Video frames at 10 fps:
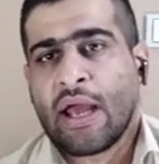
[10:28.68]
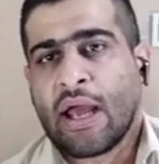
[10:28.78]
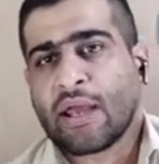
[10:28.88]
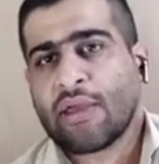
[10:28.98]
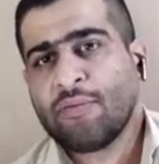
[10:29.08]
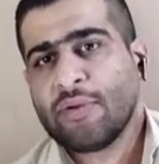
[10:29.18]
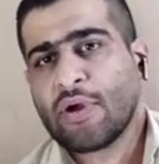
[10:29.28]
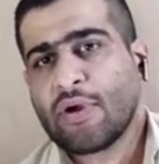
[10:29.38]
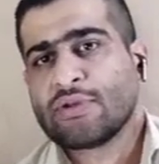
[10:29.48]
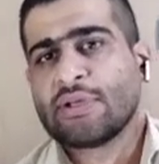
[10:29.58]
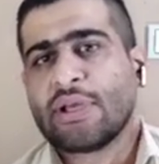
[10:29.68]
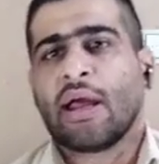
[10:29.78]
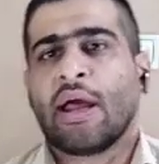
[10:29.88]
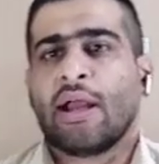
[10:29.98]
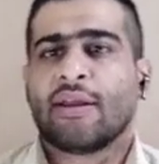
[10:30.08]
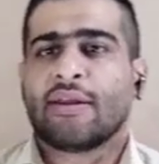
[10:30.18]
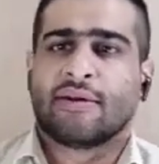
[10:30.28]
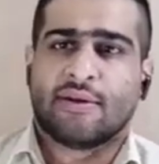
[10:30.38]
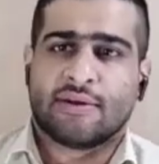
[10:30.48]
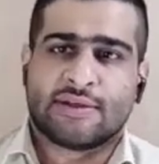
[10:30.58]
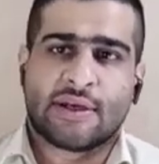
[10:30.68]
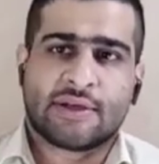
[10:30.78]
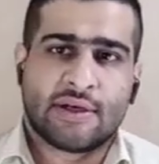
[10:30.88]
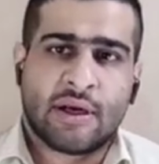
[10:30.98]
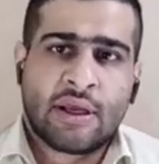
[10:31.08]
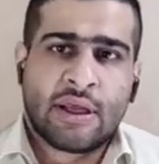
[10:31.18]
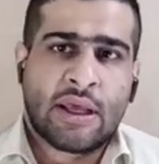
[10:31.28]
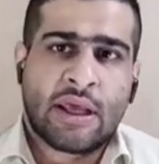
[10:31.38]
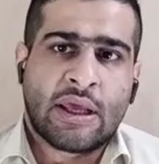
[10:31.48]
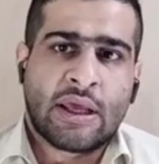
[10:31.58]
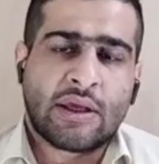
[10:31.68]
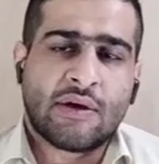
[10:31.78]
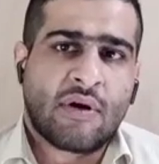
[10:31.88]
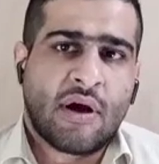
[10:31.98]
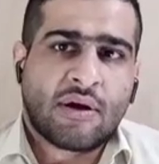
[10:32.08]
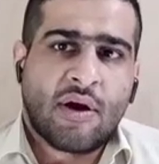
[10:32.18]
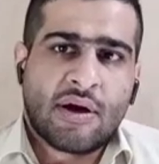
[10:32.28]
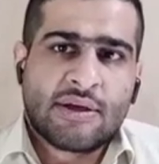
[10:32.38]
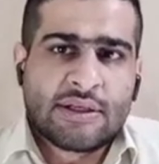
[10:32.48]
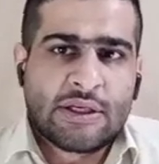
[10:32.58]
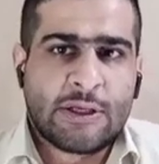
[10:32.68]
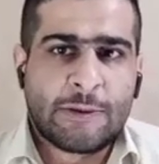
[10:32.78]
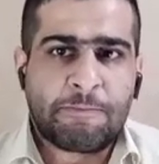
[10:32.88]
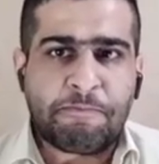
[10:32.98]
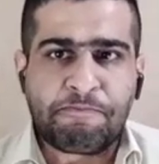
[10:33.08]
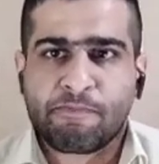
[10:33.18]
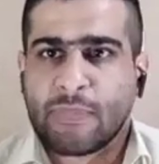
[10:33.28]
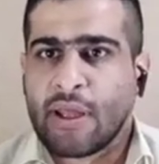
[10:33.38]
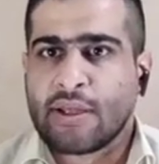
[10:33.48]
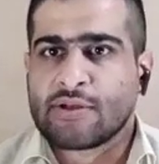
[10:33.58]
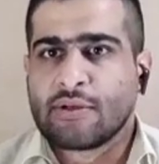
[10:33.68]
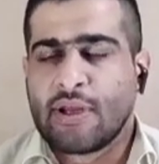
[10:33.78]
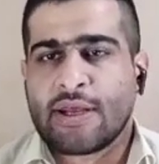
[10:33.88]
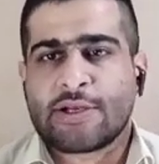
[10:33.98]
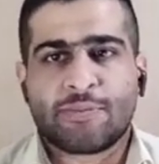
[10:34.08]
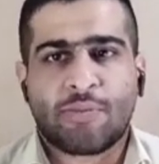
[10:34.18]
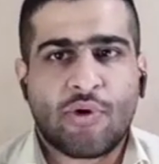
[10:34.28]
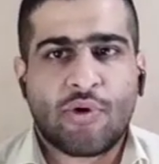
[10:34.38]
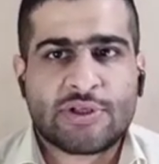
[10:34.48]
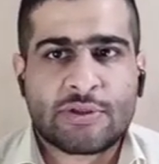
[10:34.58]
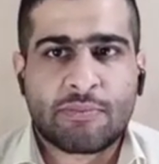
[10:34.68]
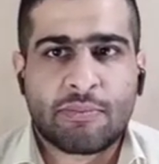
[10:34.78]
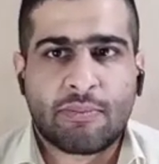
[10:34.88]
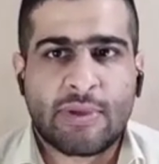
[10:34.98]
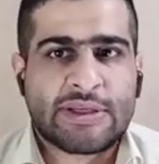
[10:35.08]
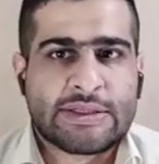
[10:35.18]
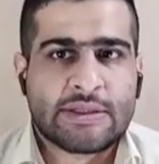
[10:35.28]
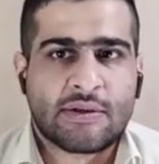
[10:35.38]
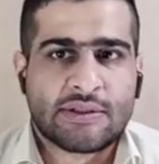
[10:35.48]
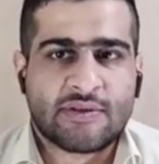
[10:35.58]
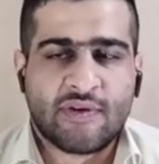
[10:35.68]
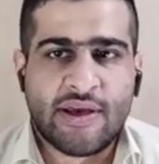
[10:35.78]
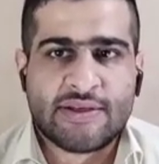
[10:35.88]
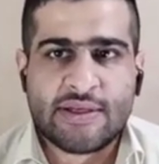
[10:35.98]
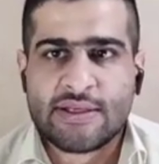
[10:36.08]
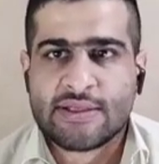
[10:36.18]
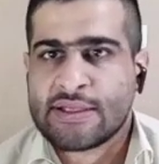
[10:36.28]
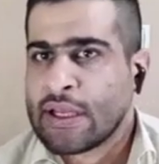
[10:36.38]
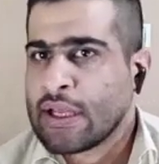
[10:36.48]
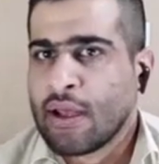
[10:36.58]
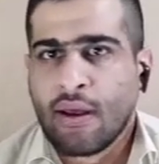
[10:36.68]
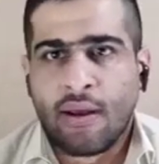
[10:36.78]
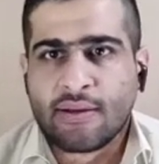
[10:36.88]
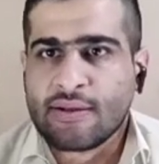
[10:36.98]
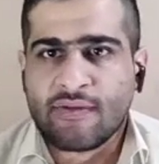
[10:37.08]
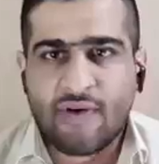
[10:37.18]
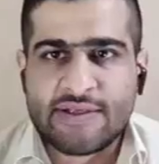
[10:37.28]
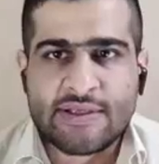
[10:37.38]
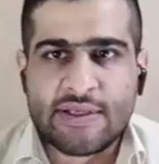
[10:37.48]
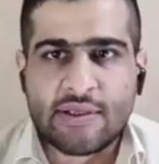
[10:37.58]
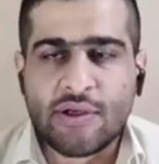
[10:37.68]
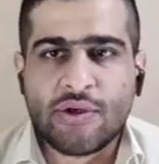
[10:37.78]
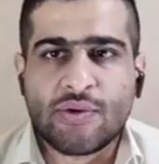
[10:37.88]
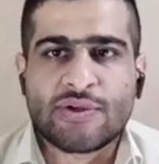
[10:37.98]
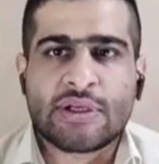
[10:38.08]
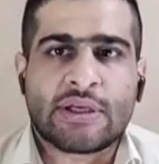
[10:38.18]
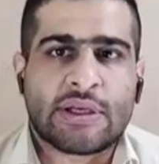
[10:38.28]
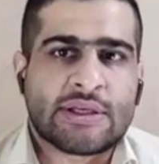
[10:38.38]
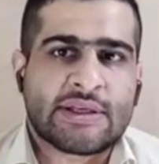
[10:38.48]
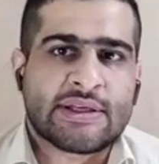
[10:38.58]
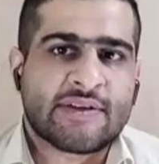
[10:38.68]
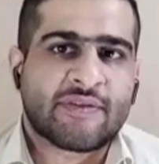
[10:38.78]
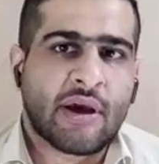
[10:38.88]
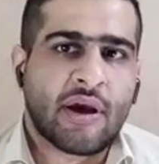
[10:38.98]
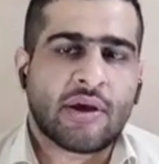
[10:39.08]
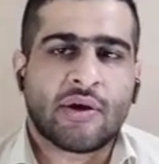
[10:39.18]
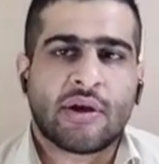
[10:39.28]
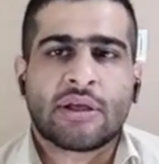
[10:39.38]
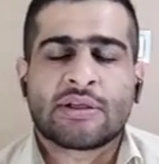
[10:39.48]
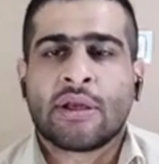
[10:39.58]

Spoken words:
If we go to the health sector, Iran currently uh, exports medicinal devices that are used in intensive care unit